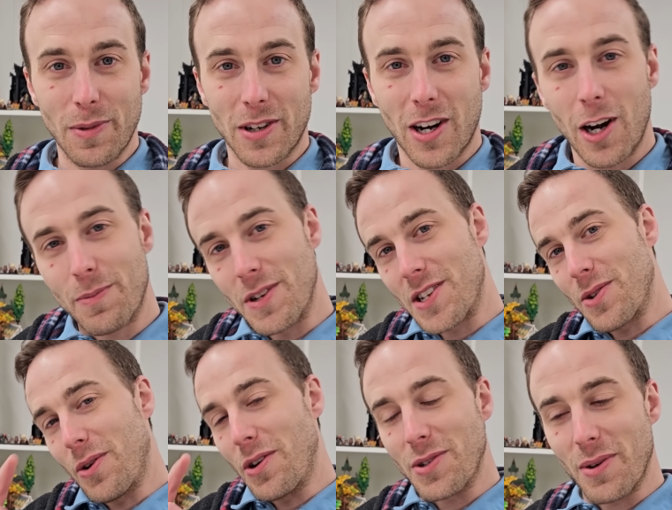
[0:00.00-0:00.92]
from the carpet
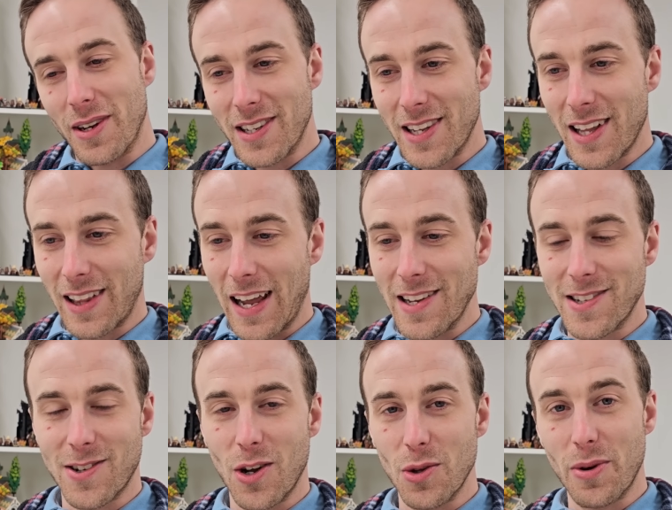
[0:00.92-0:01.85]
store so I can get that
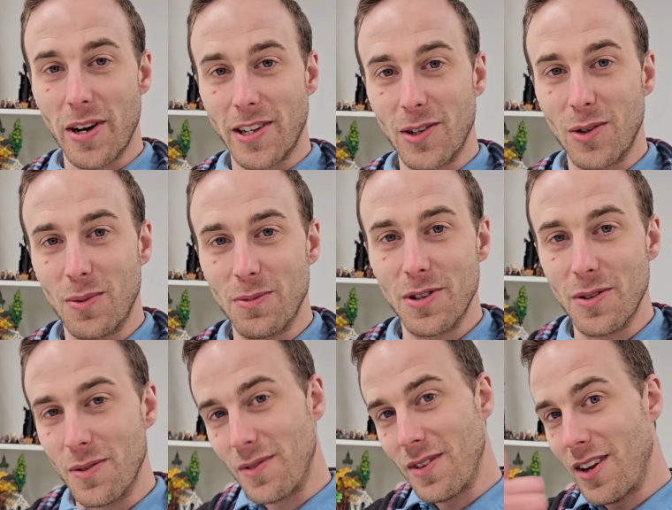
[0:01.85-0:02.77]
installed when I get home
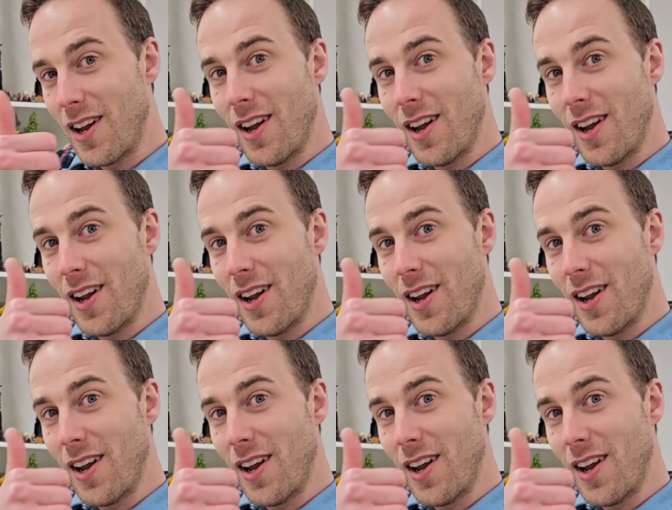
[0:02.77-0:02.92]
too.